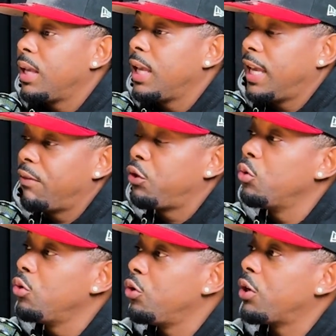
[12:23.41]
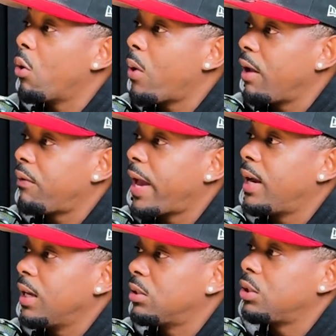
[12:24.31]
If you knew your wife had
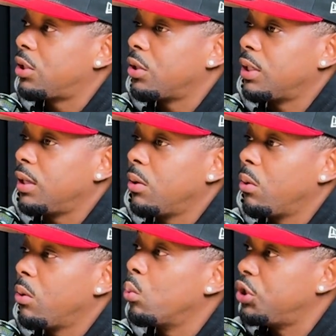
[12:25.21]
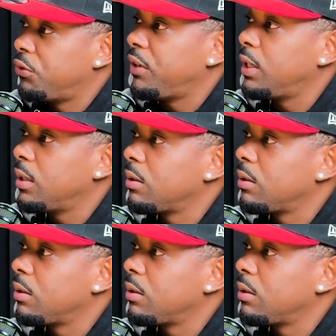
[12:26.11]
an insecurity, would you feed it?